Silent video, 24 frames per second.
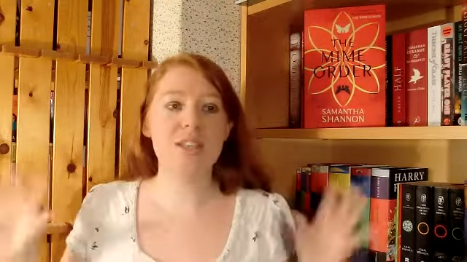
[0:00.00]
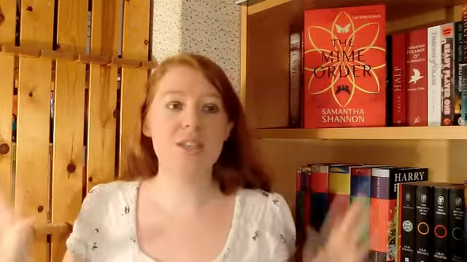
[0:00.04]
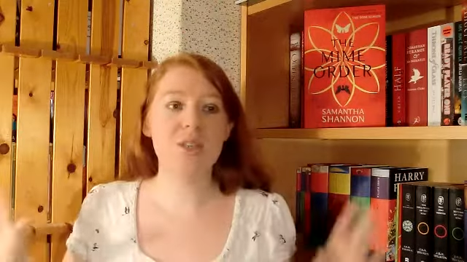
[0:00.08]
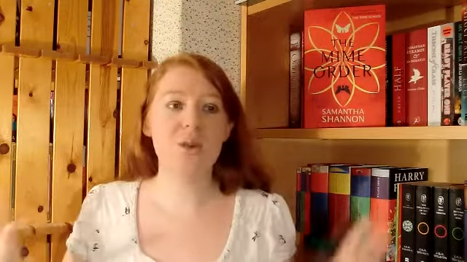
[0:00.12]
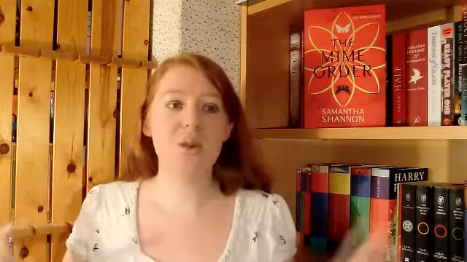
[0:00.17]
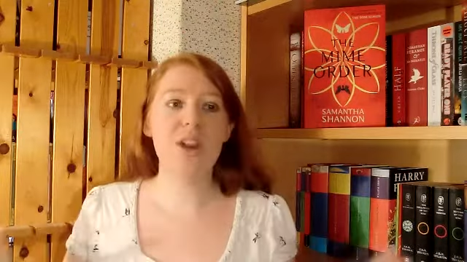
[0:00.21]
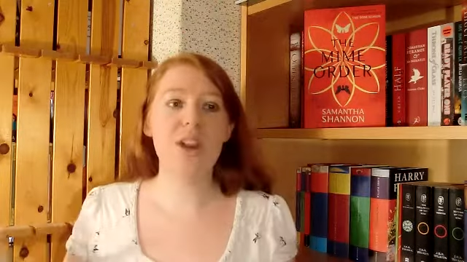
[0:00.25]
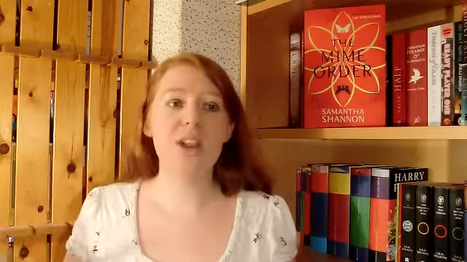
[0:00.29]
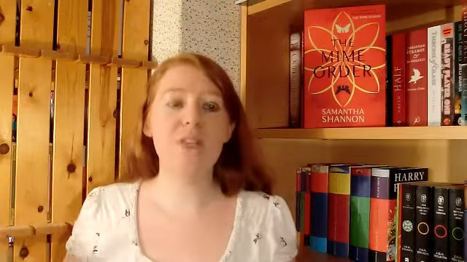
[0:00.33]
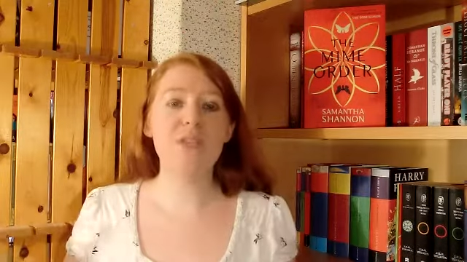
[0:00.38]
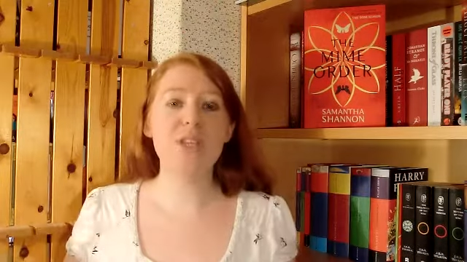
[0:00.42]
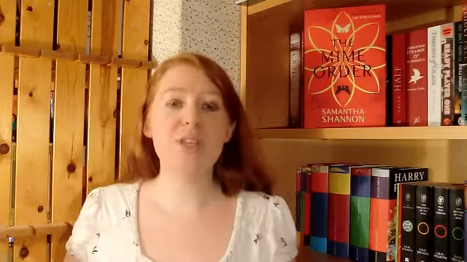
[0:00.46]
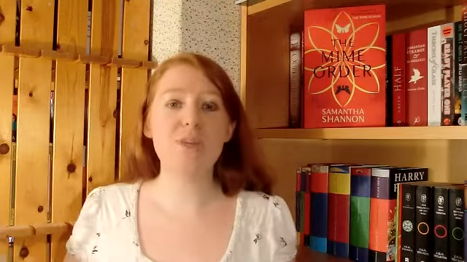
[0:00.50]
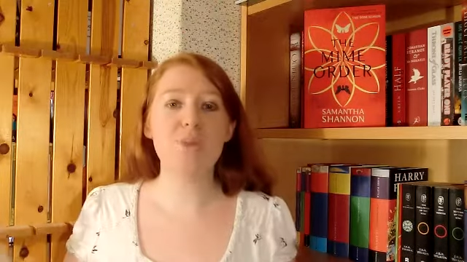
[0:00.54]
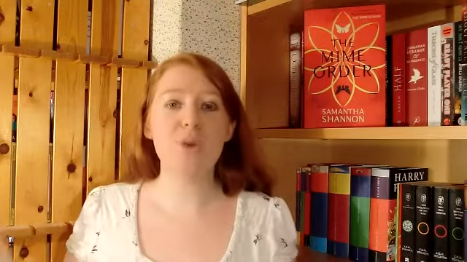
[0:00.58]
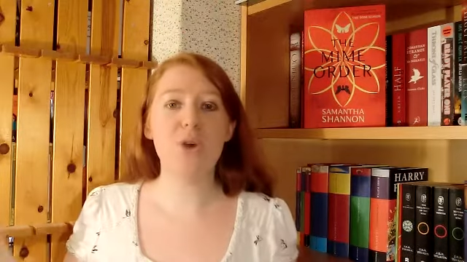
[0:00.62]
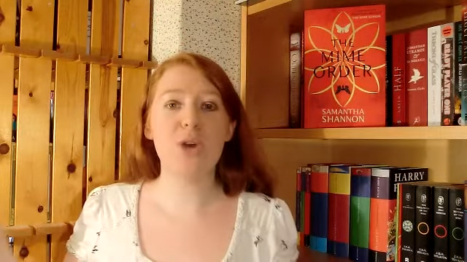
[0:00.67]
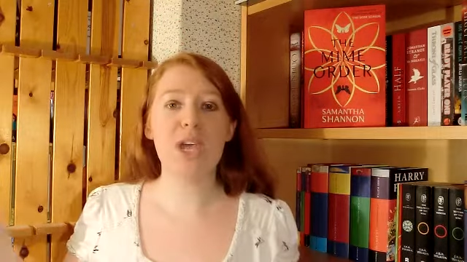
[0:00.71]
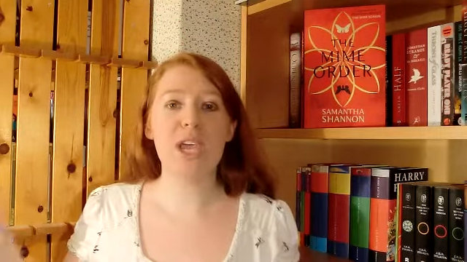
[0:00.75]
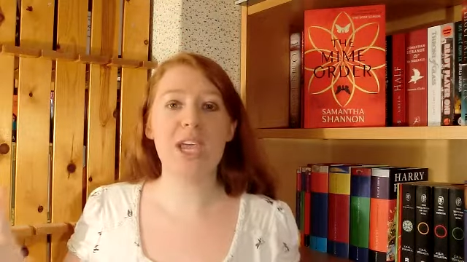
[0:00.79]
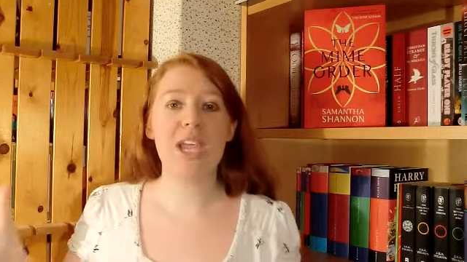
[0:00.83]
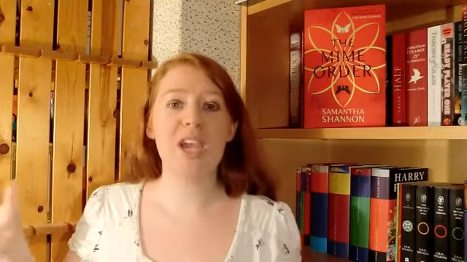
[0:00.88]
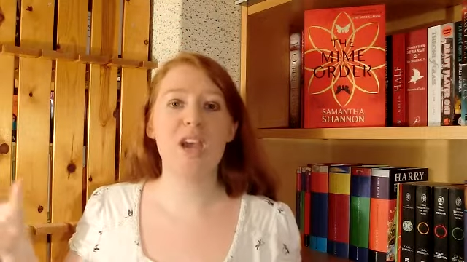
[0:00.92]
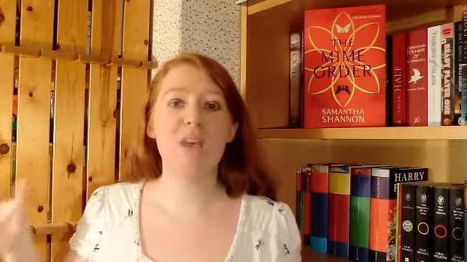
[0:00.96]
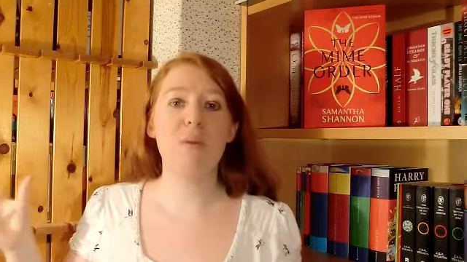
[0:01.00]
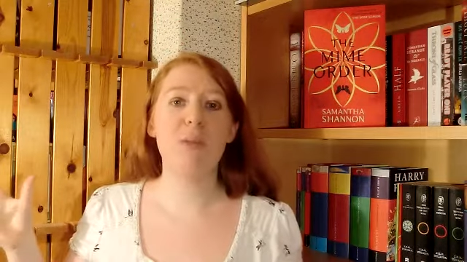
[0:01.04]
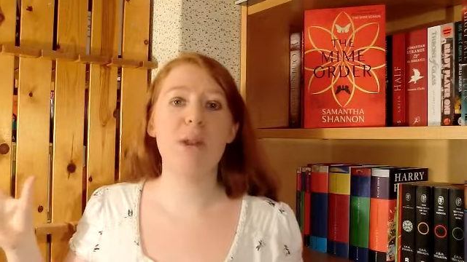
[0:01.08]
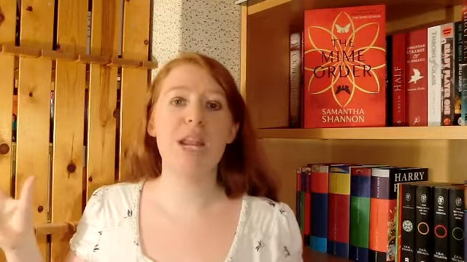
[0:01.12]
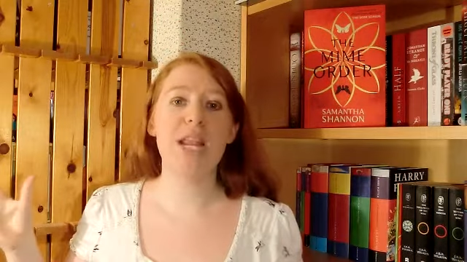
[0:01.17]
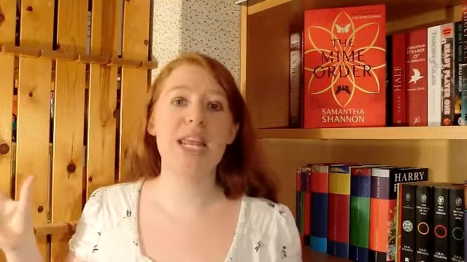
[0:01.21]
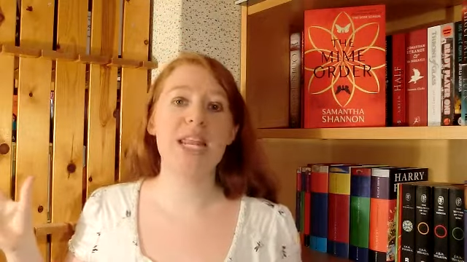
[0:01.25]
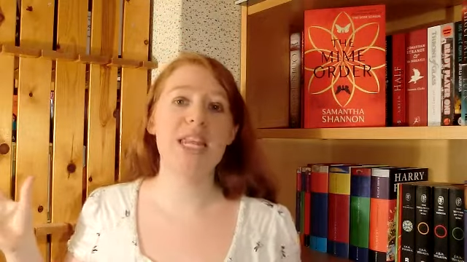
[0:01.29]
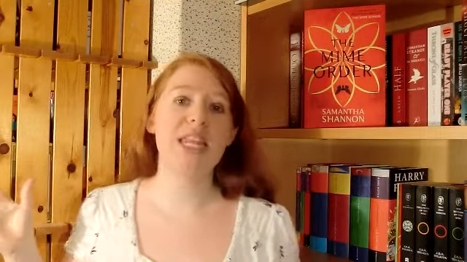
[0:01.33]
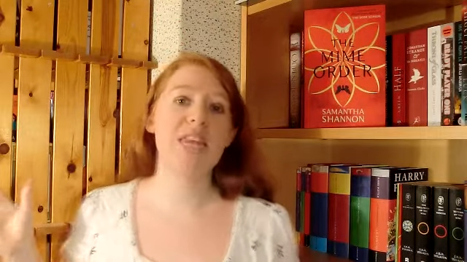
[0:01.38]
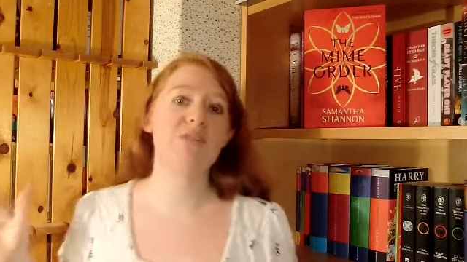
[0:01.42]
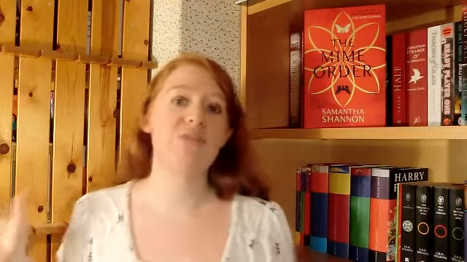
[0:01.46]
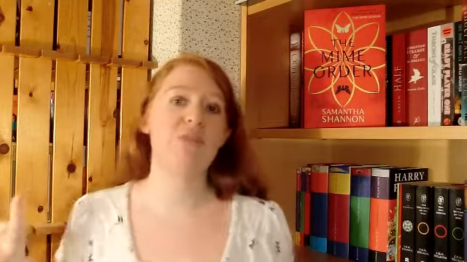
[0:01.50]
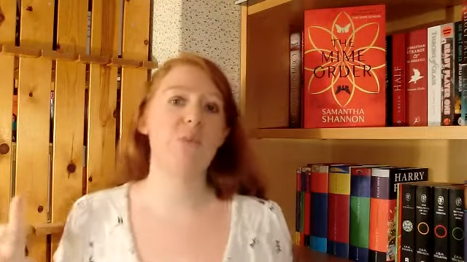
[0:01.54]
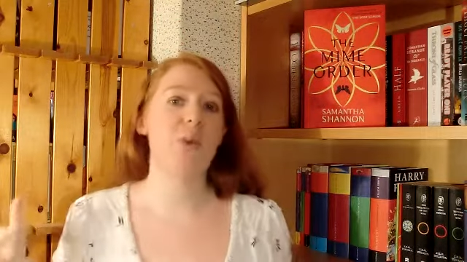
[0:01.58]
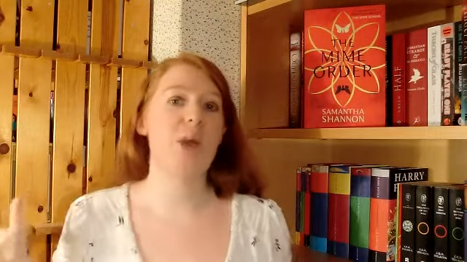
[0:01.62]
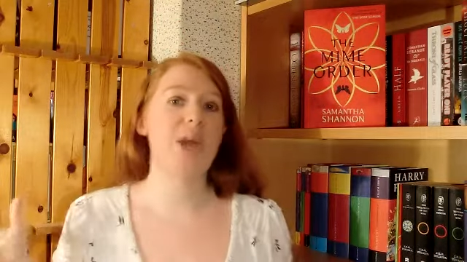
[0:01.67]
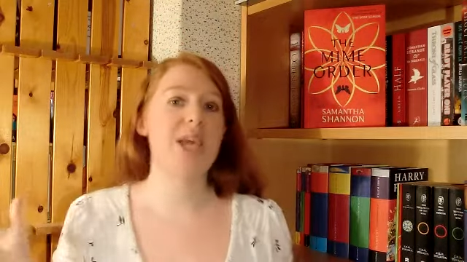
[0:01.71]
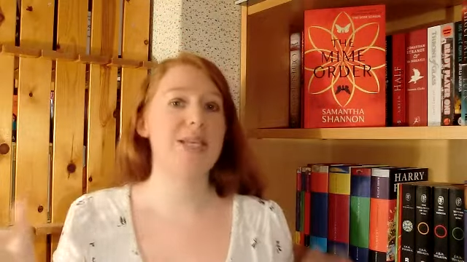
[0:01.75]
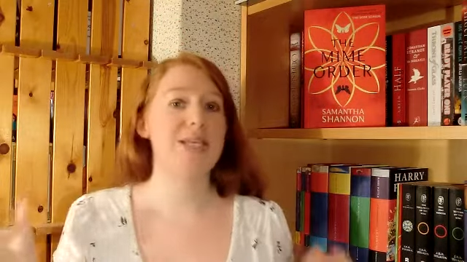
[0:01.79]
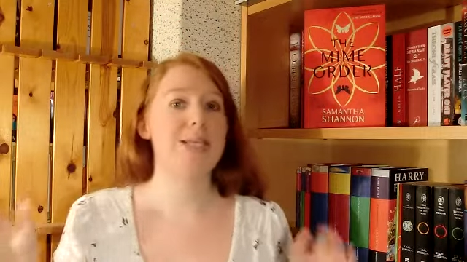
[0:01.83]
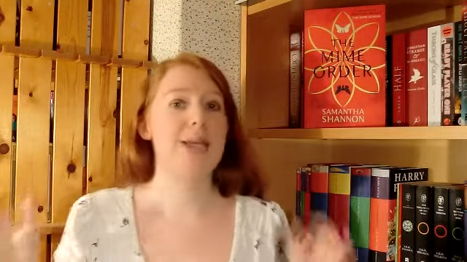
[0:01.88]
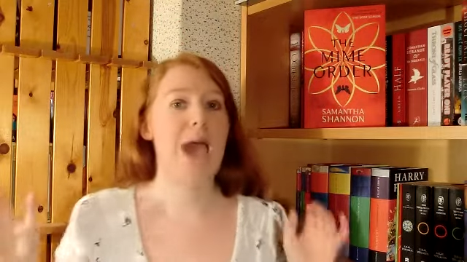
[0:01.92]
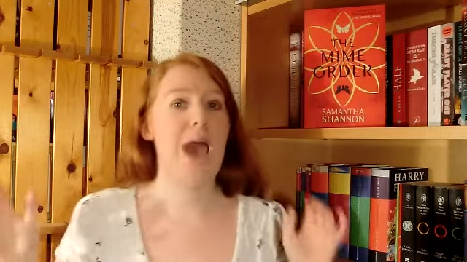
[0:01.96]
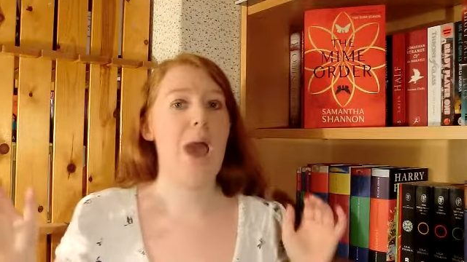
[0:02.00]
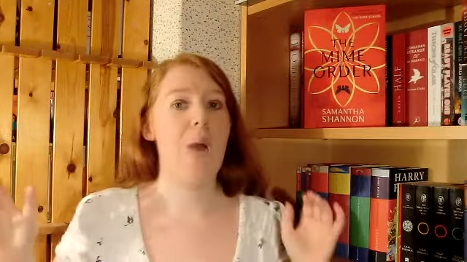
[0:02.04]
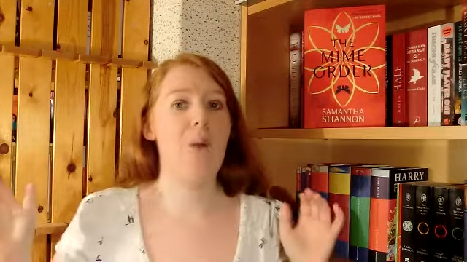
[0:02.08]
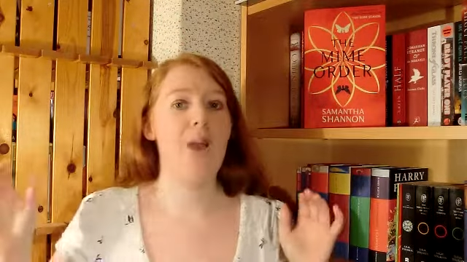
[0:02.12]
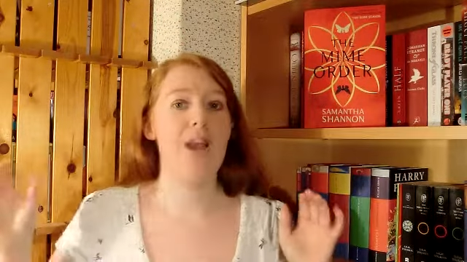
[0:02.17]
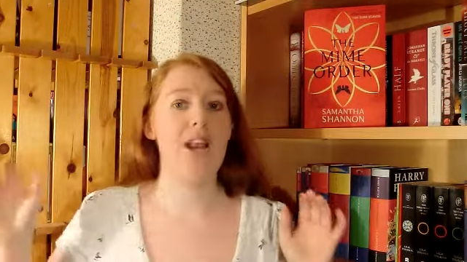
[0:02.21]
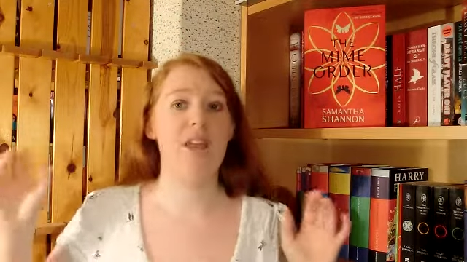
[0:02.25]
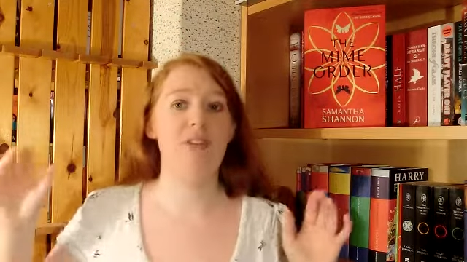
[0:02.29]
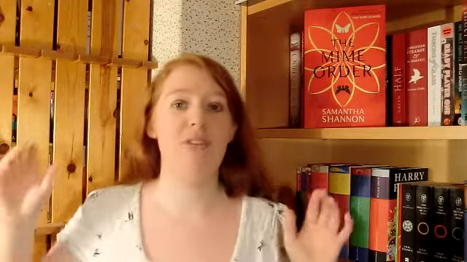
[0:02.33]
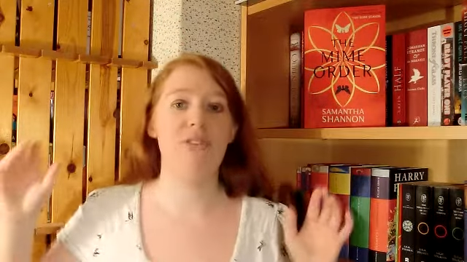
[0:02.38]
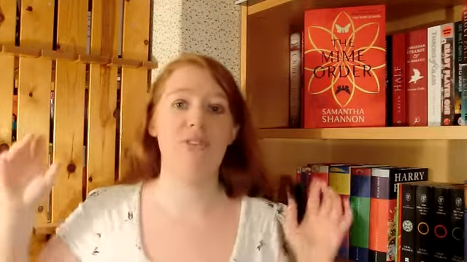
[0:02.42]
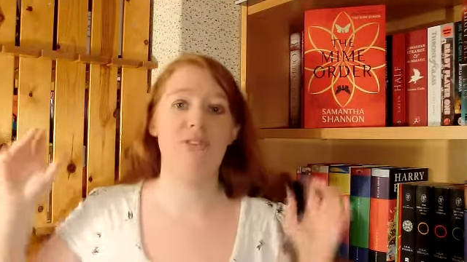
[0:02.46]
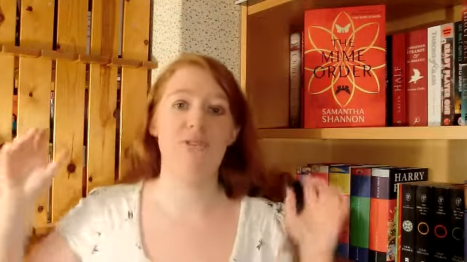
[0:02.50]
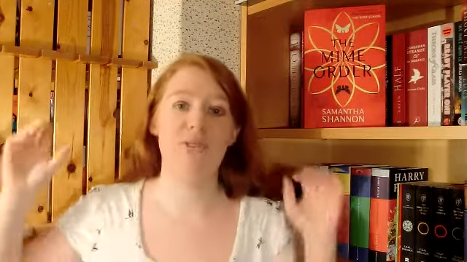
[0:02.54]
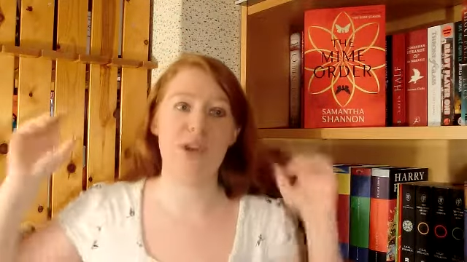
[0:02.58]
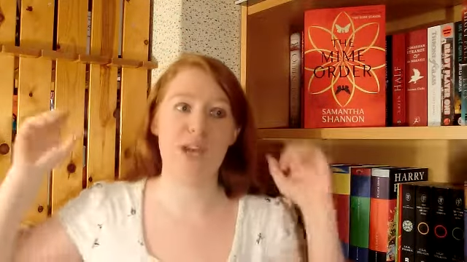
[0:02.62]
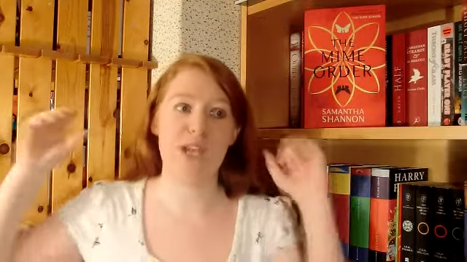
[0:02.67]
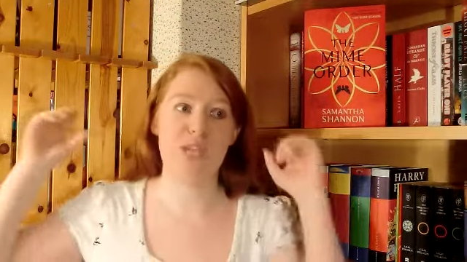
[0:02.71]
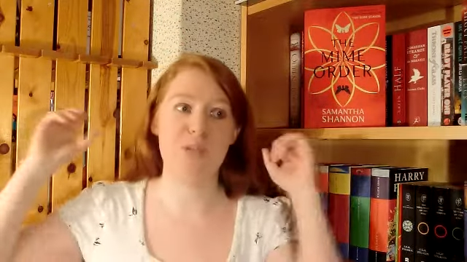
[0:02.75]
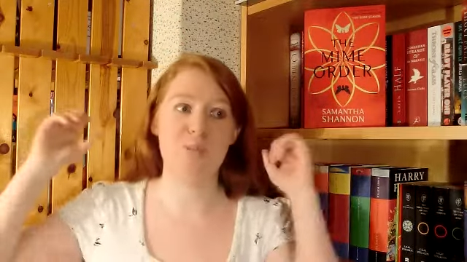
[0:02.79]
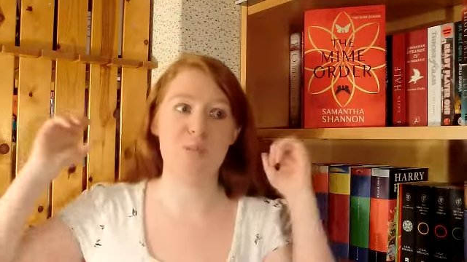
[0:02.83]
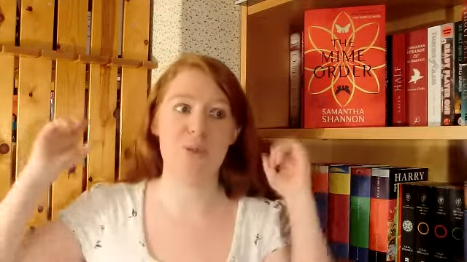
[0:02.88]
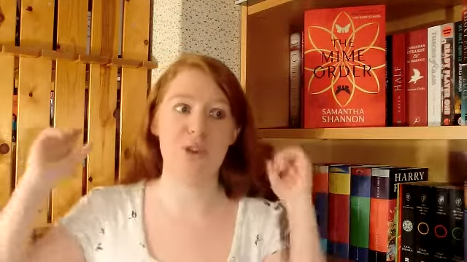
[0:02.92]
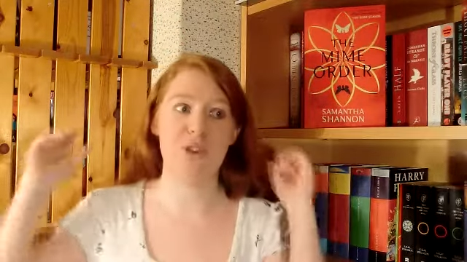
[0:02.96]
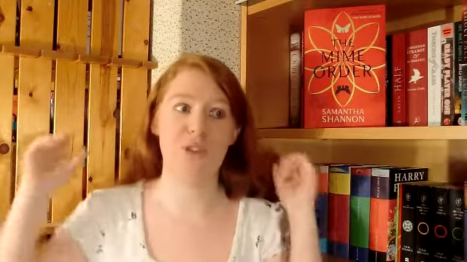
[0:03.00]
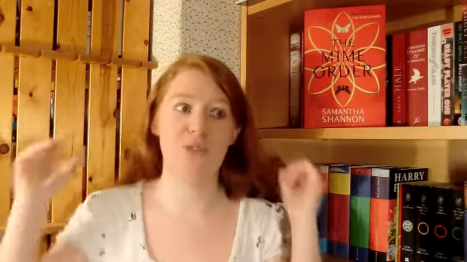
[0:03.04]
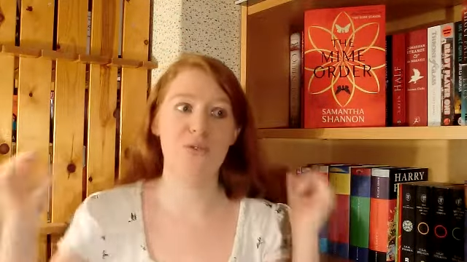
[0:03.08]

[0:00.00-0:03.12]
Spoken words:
So I love this book in completely different ways to how I loved the first book.